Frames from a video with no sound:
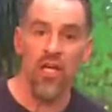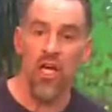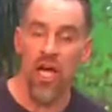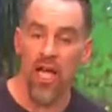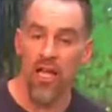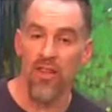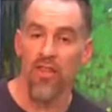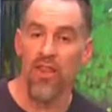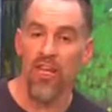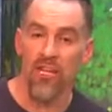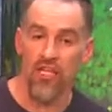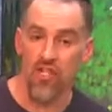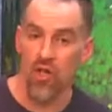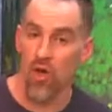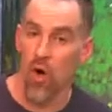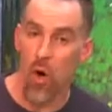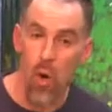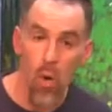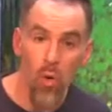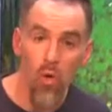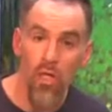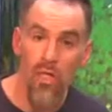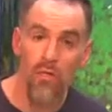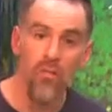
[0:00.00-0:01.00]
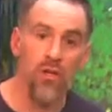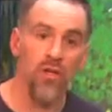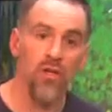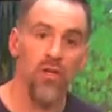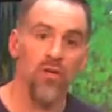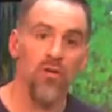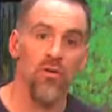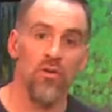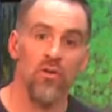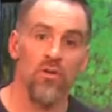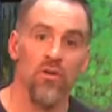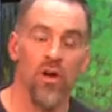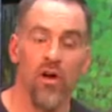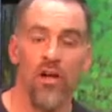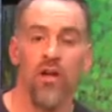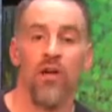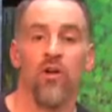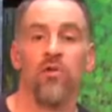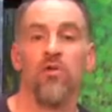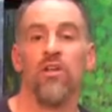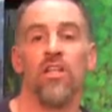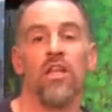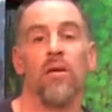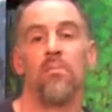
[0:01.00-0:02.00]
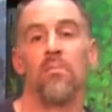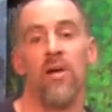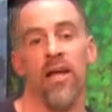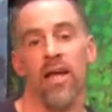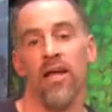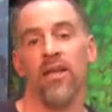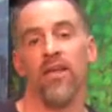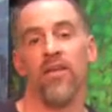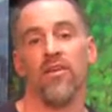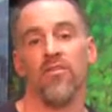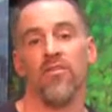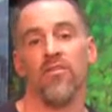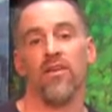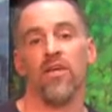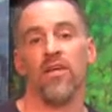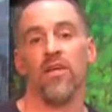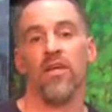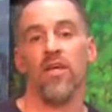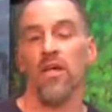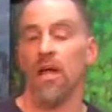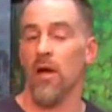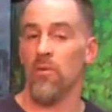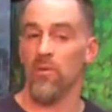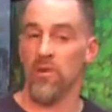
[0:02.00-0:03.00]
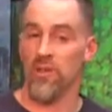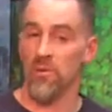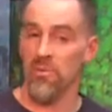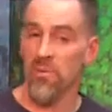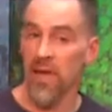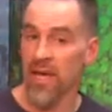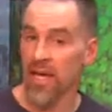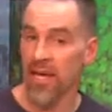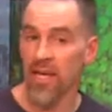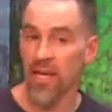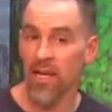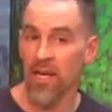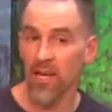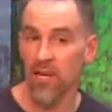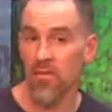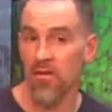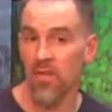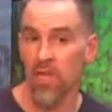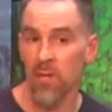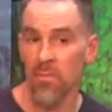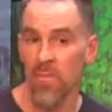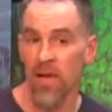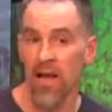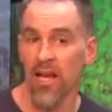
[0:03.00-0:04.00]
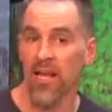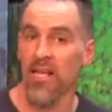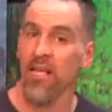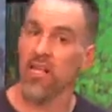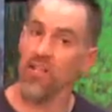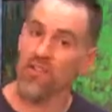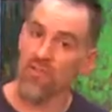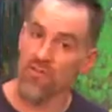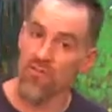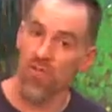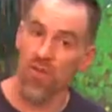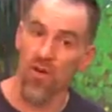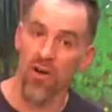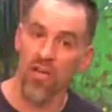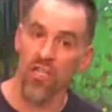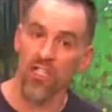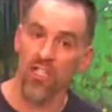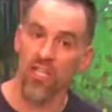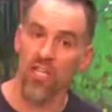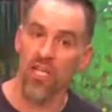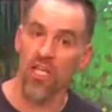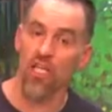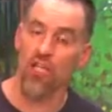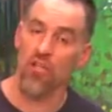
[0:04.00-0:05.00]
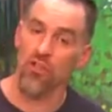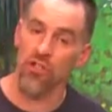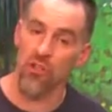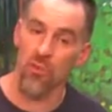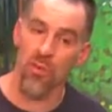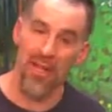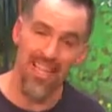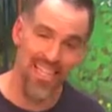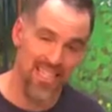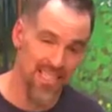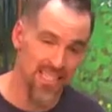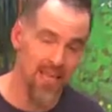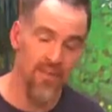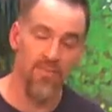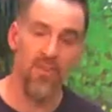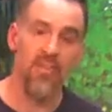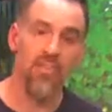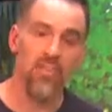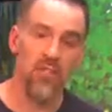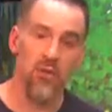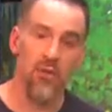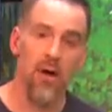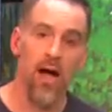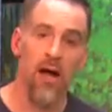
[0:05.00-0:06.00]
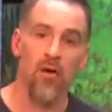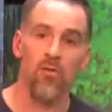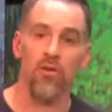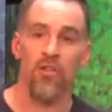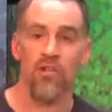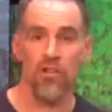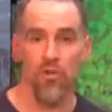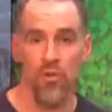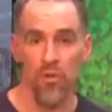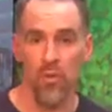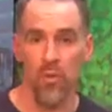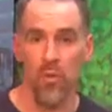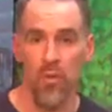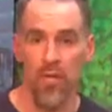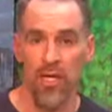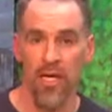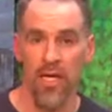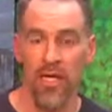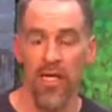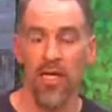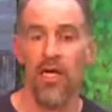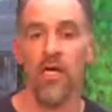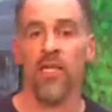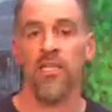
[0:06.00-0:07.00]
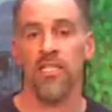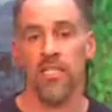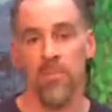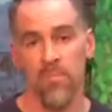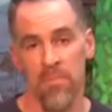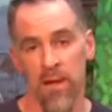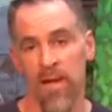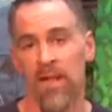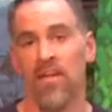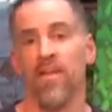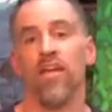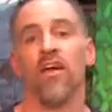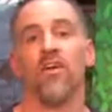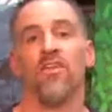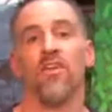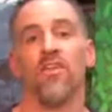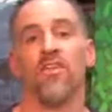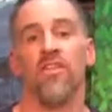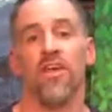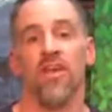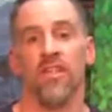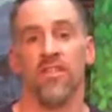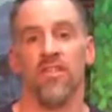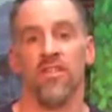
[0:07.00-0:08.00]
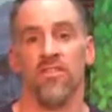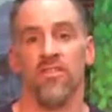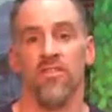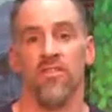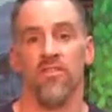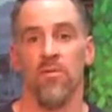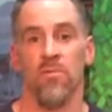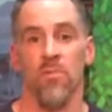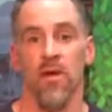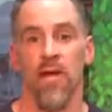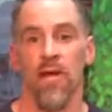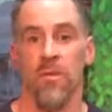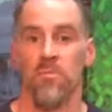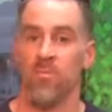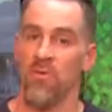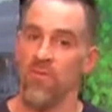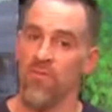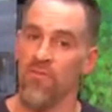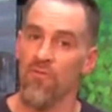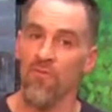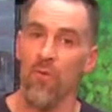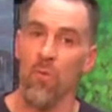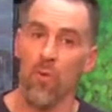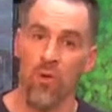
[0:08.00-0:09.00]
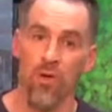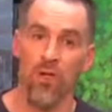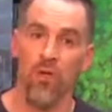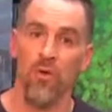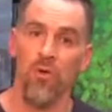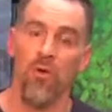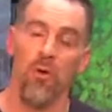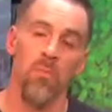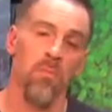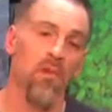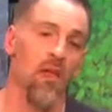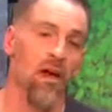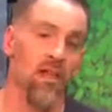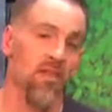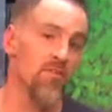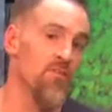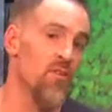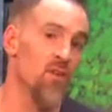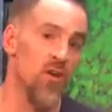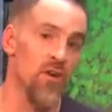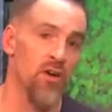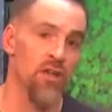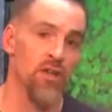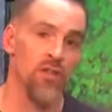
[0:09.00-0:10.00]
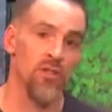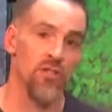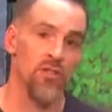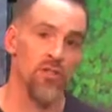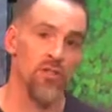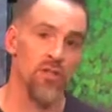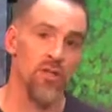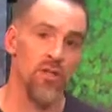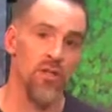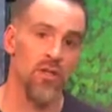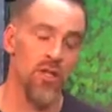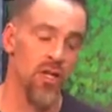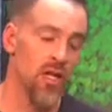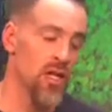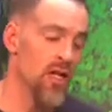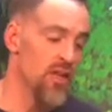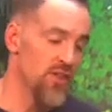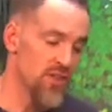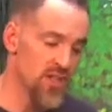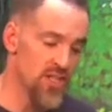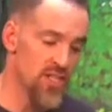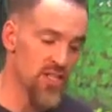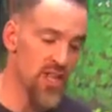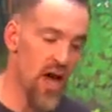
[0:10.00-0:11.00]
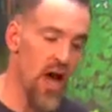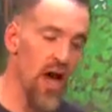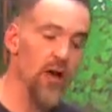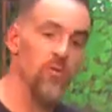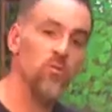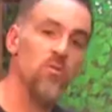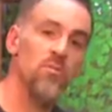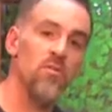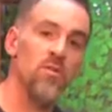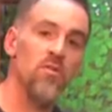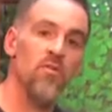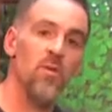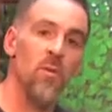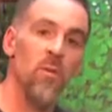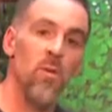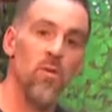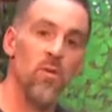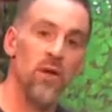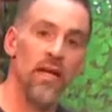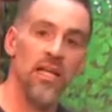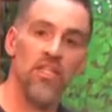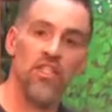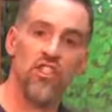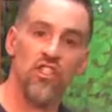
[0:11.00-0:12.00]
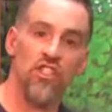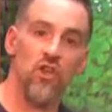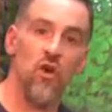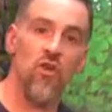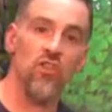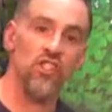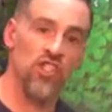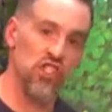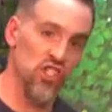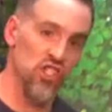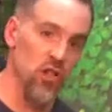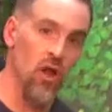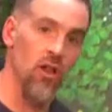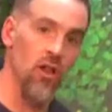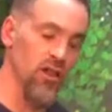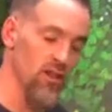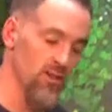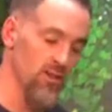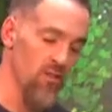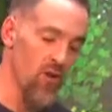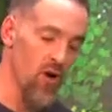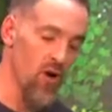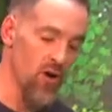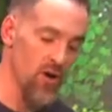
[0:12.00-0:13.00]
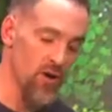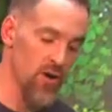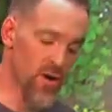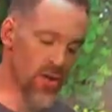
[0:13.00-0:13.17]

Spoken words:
and they should only be used on acrylic paintings. And when you're making an acrylic painting and you're varnishing it, you should wait 72 hours to a week, depending on the thickness of the paint, before you apply the varnish. The non-removable range is called Soluvar.